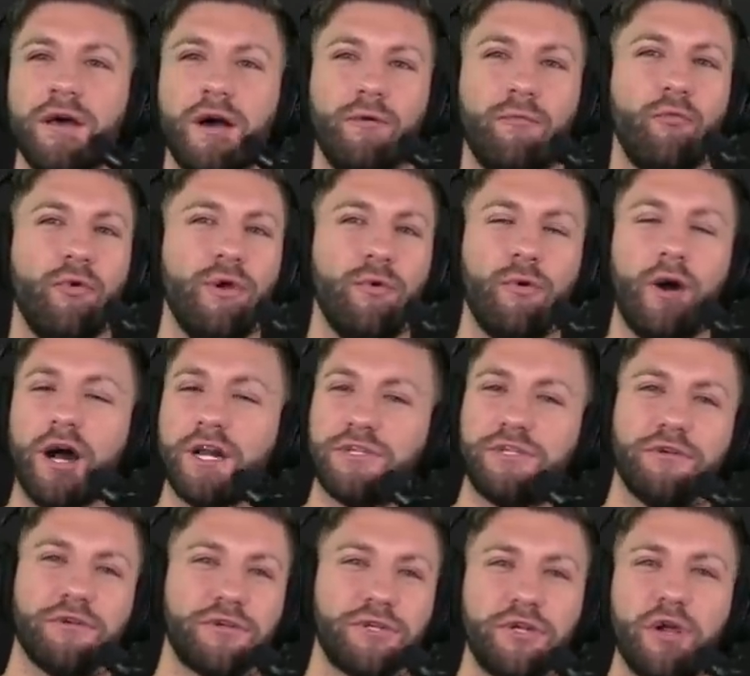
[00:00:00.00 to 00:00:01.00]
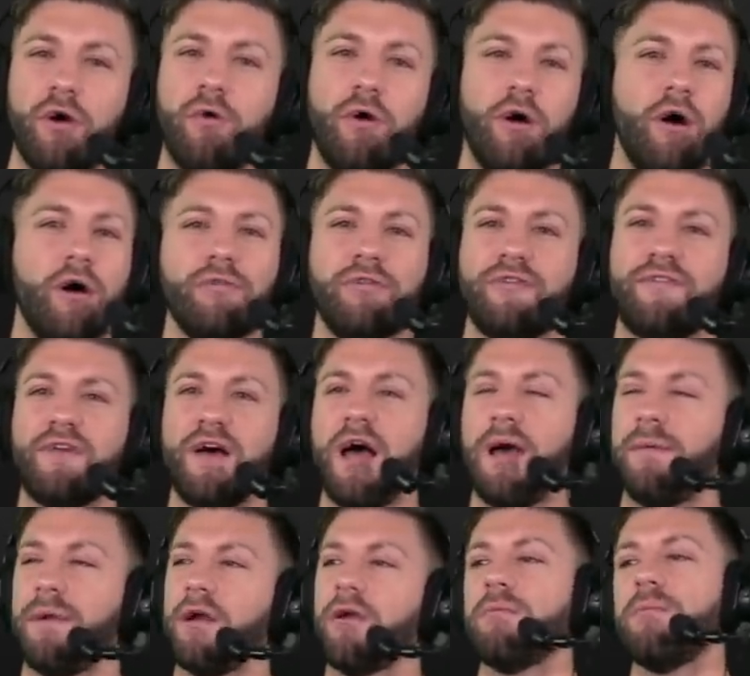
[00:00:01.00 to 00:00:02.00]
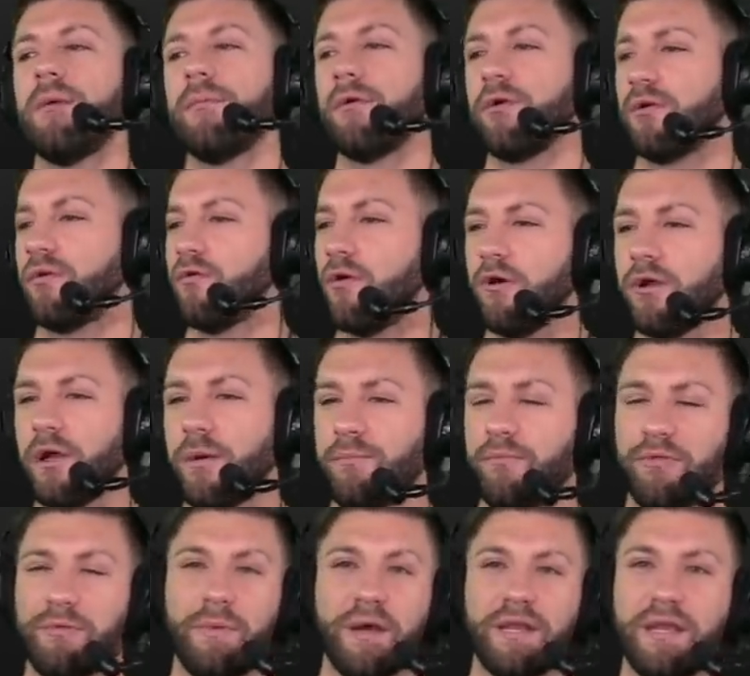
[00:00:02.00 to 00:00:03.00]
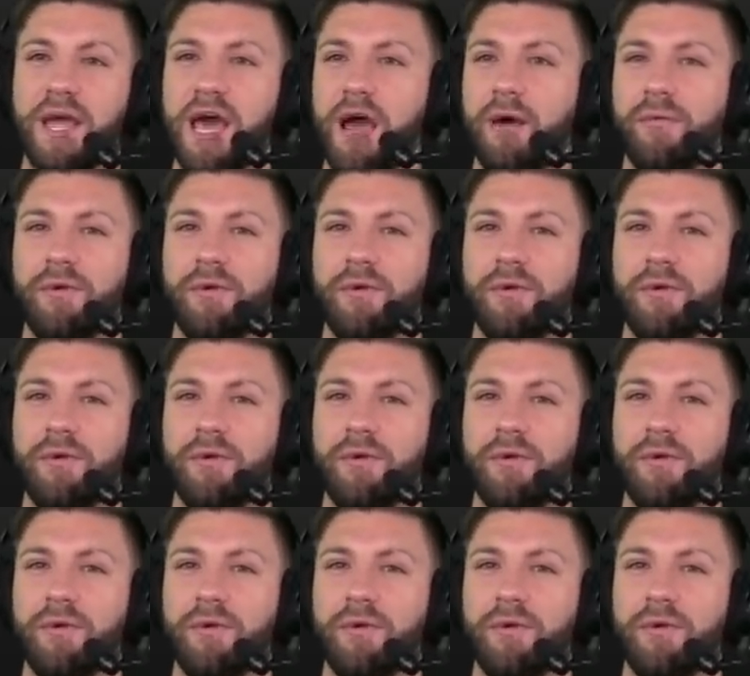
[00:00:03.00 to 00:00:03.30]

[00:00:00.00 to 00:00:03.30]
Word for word: we watch your show all the time, and I remember growing up with my dad,